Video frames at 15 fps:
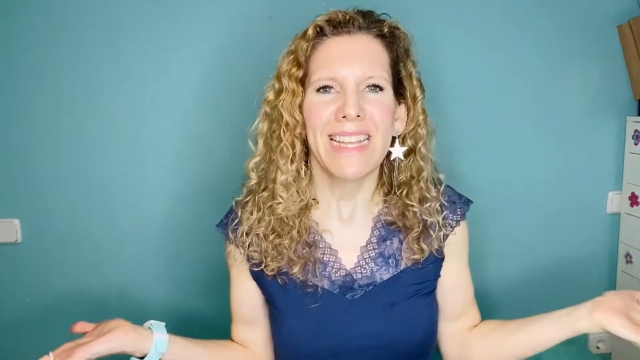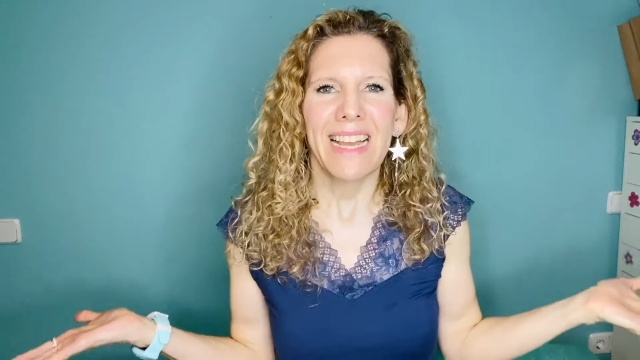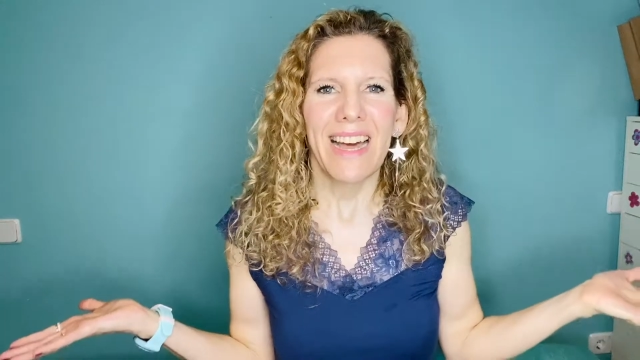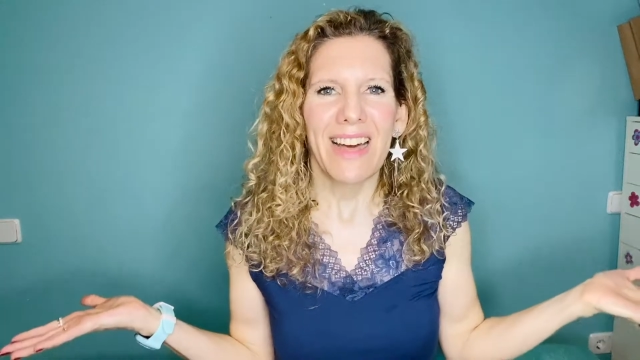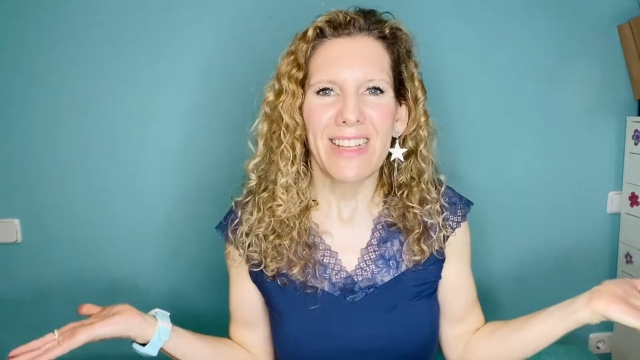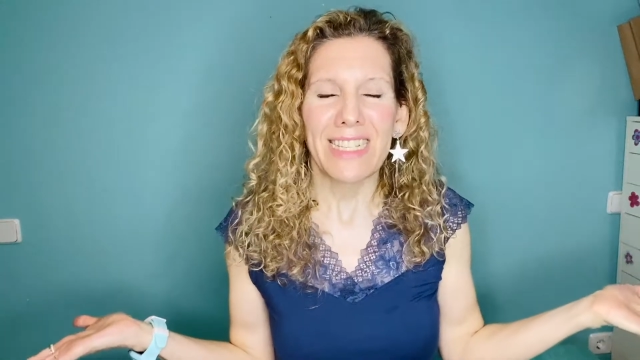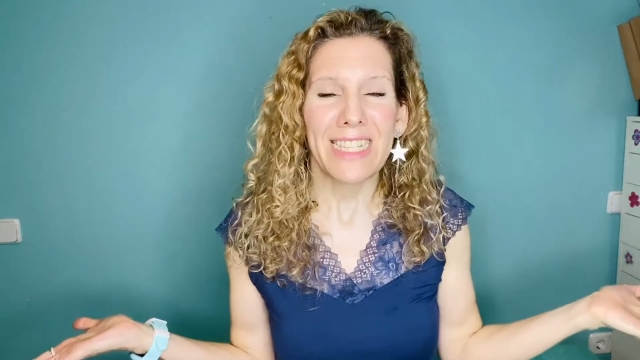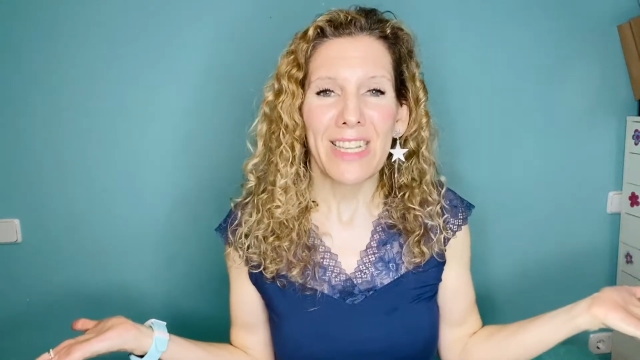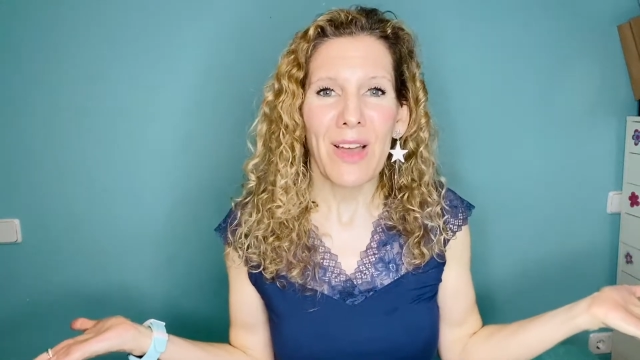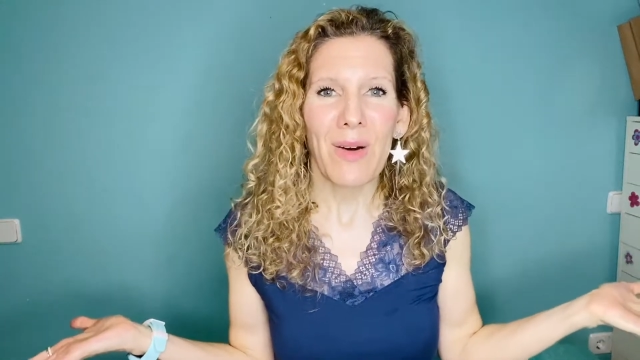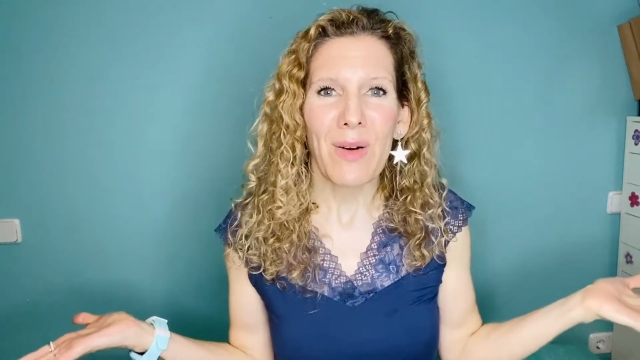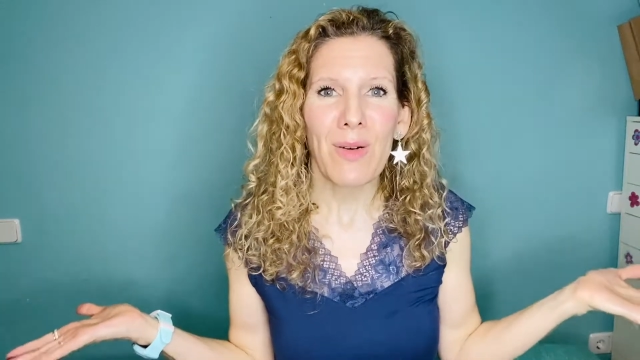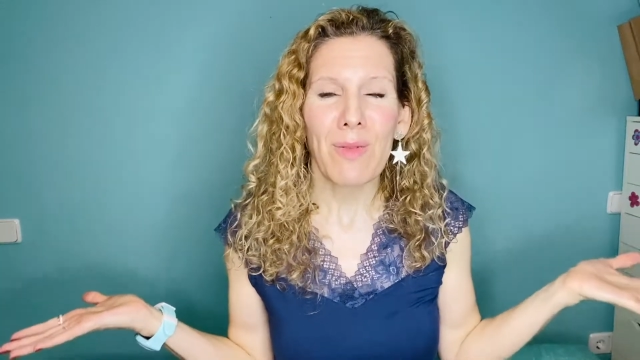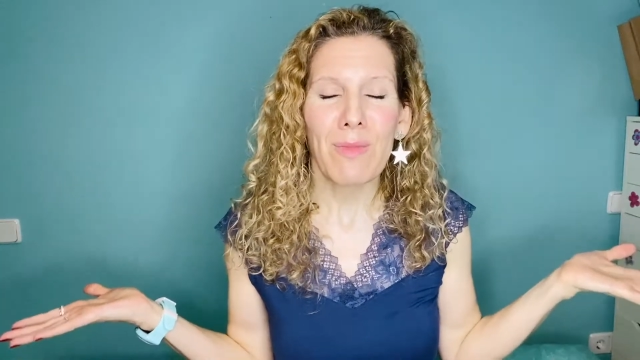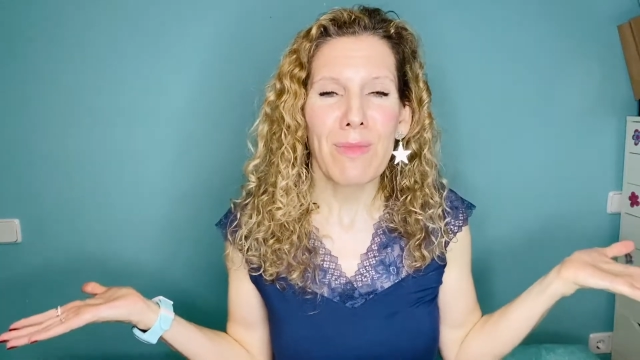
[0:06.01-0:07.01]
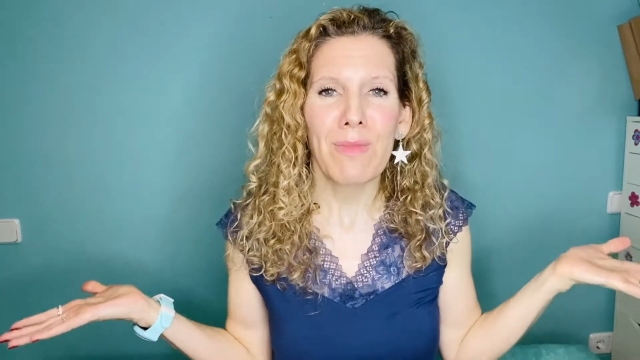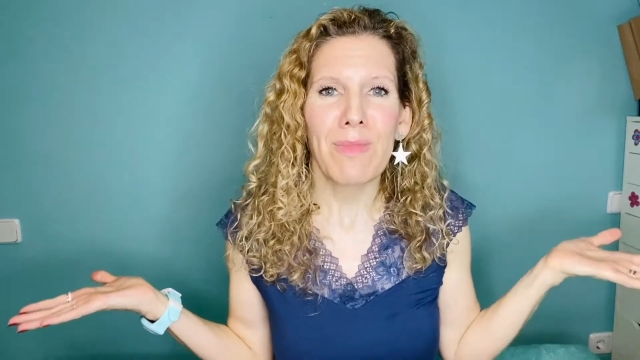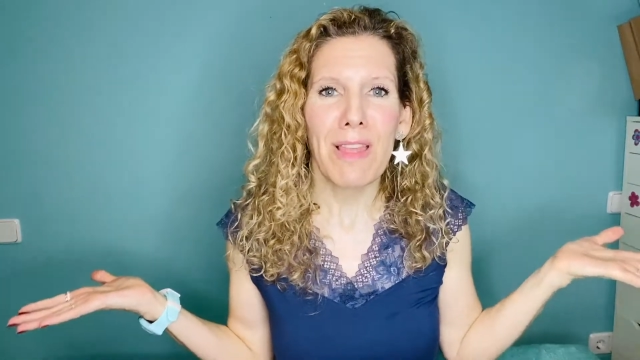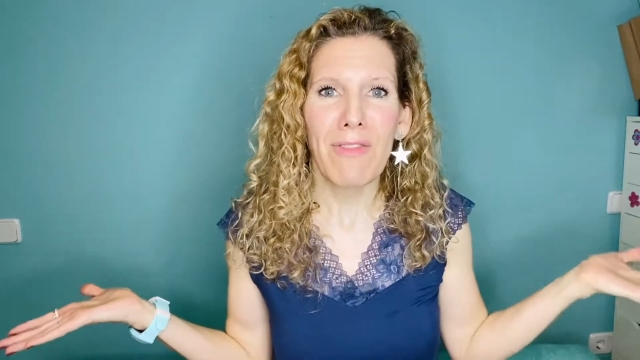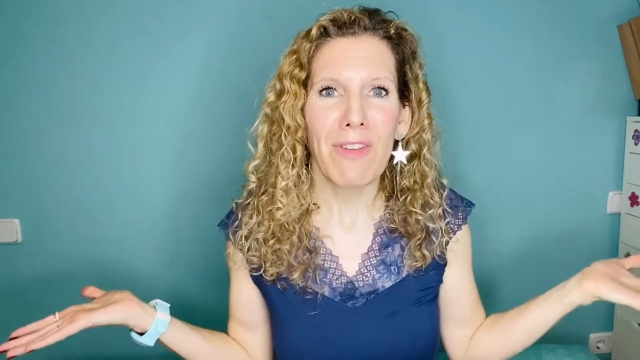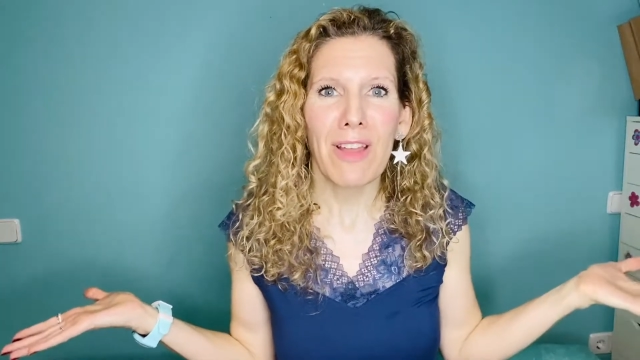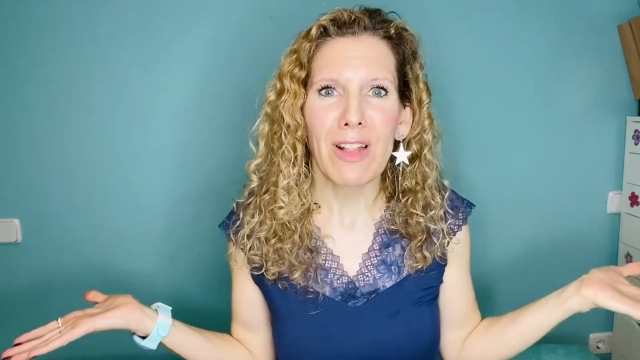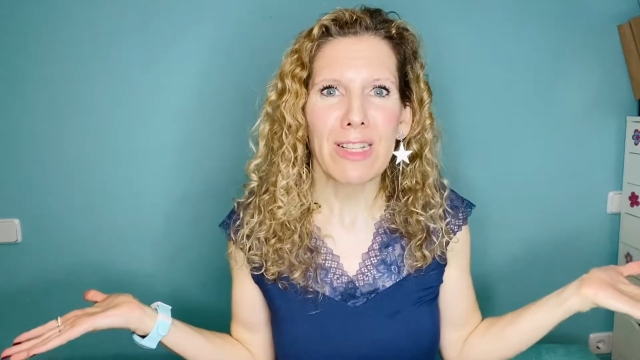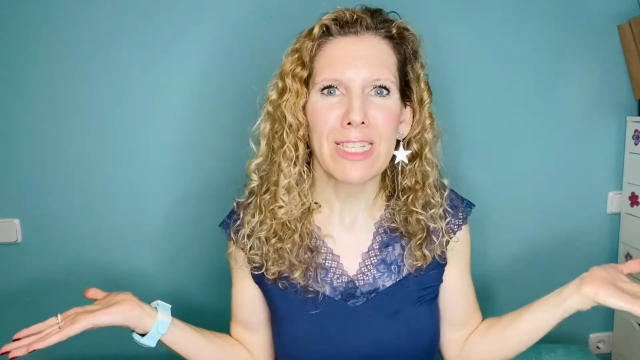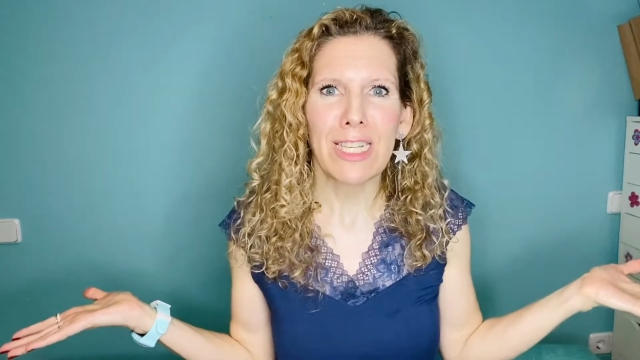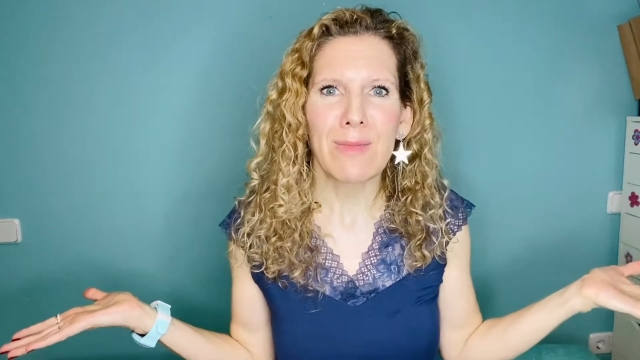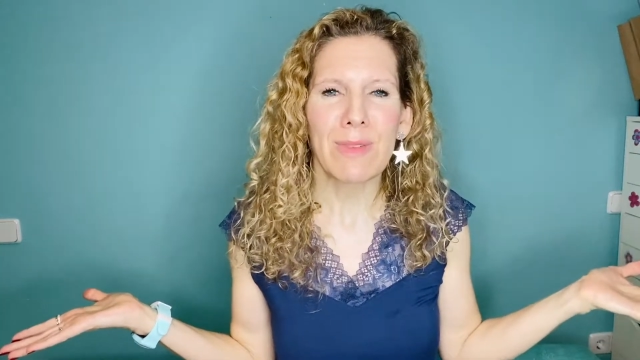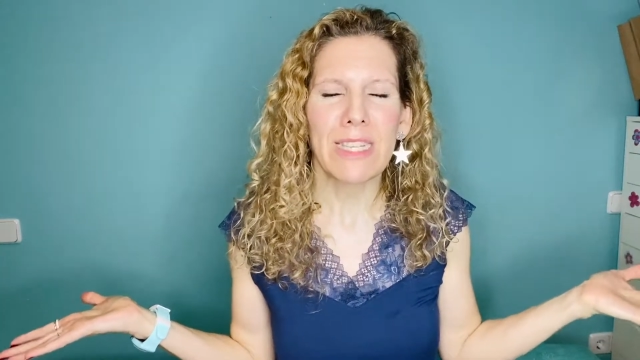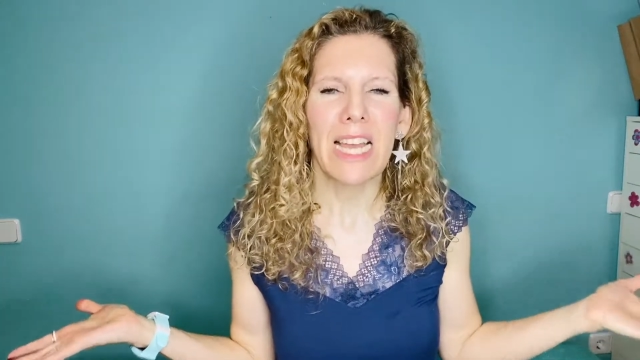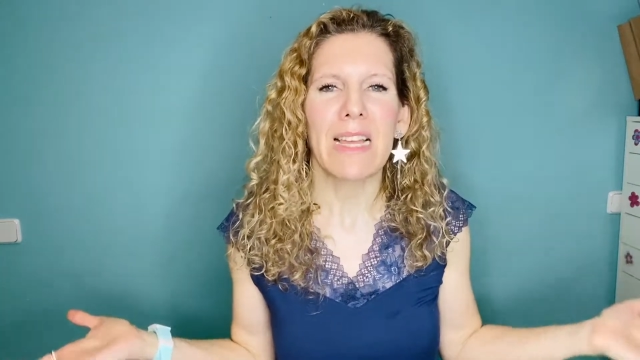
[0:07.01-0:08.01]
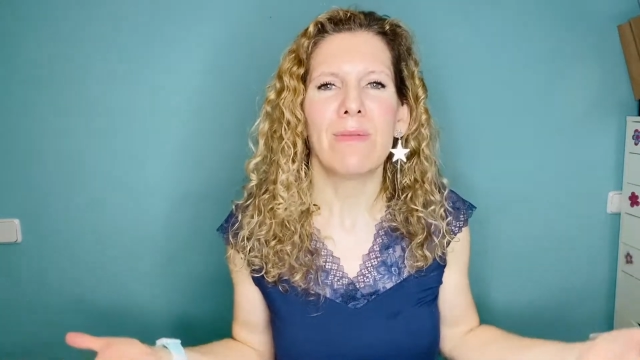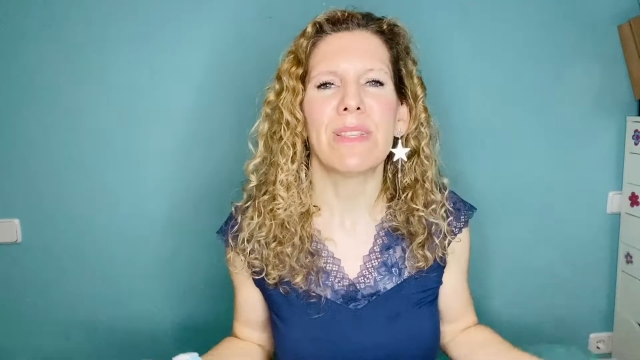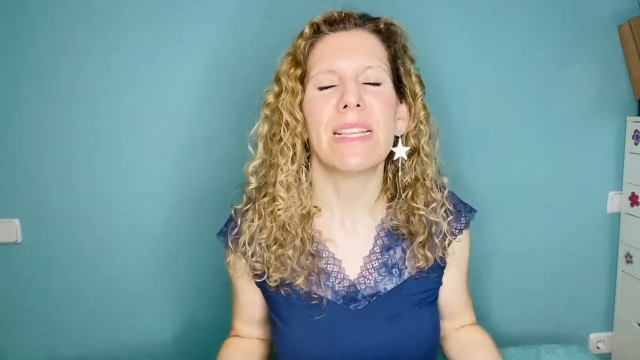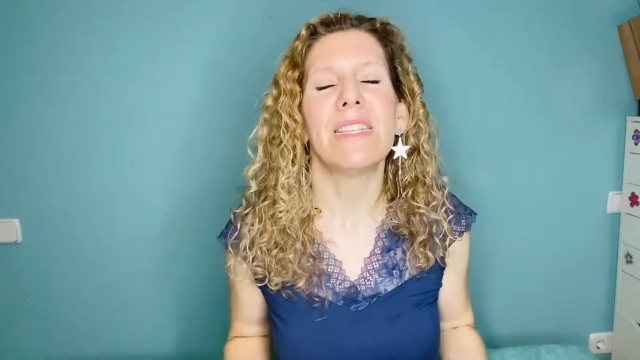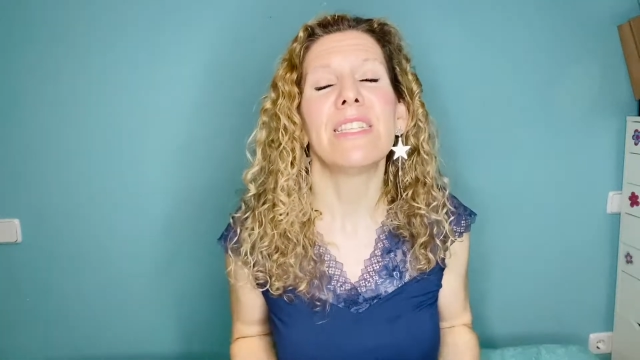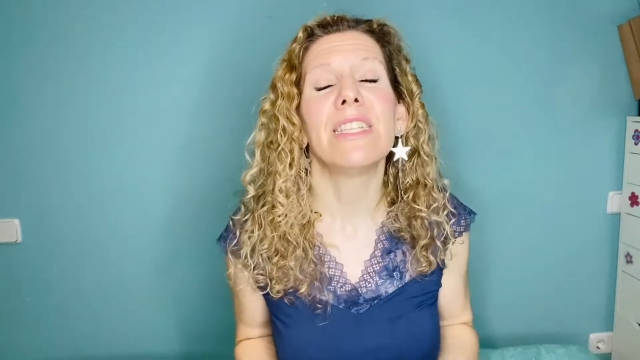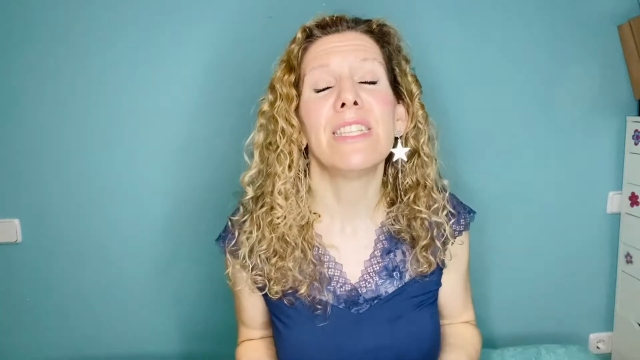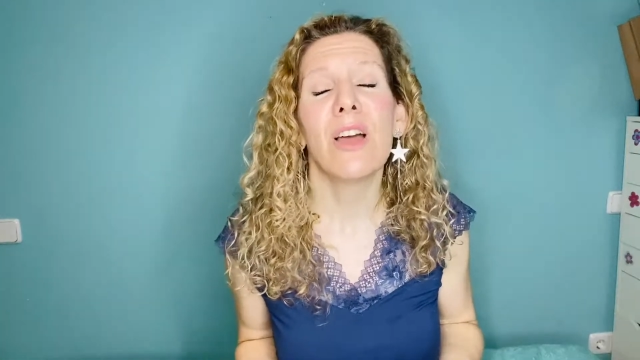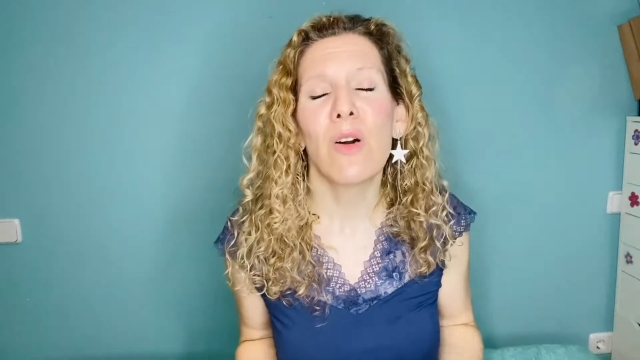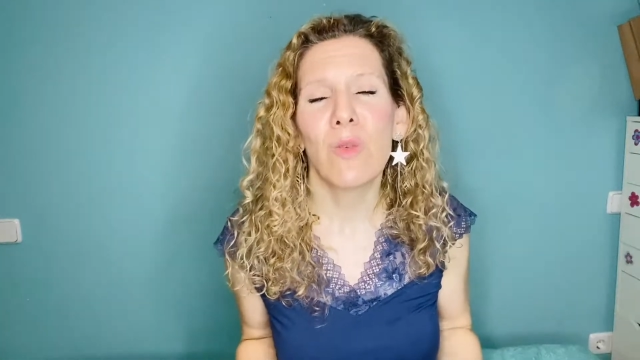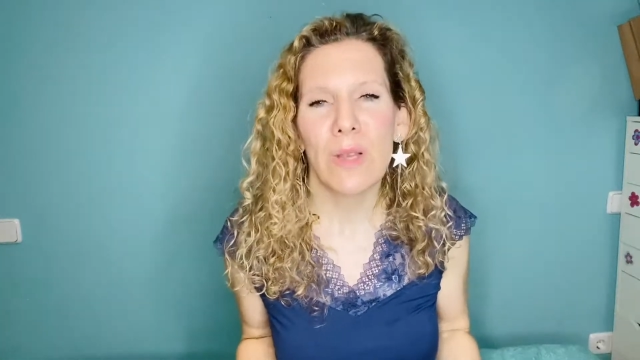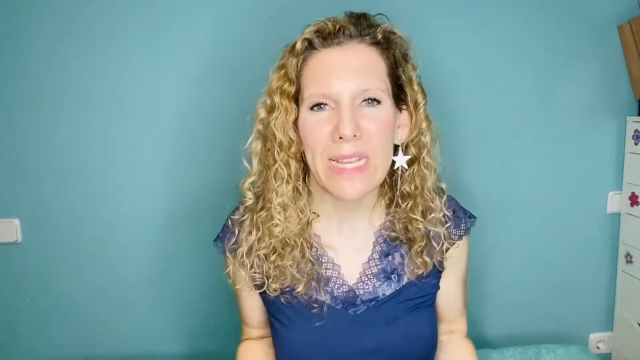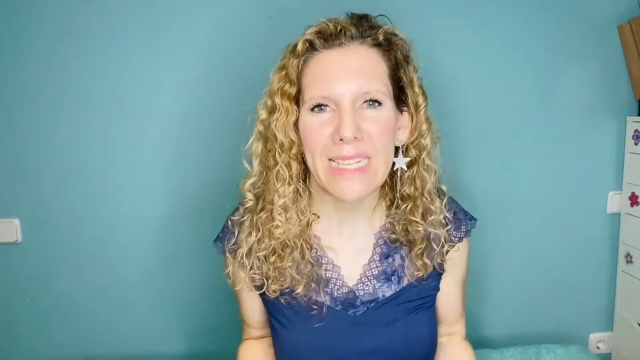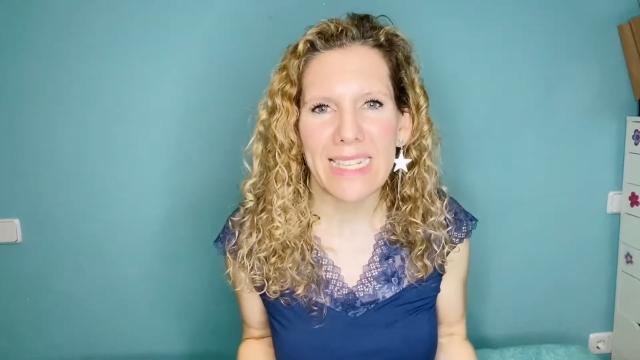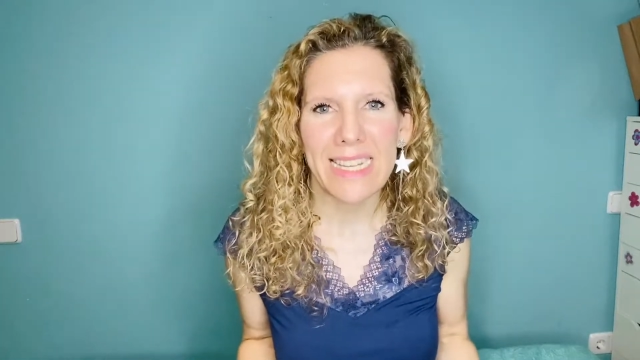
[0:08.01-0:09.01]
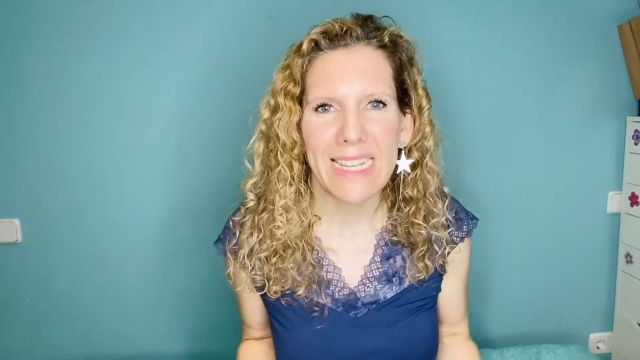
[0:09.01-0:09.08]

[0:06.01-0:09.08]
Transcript: So difficult sometimes and so easy.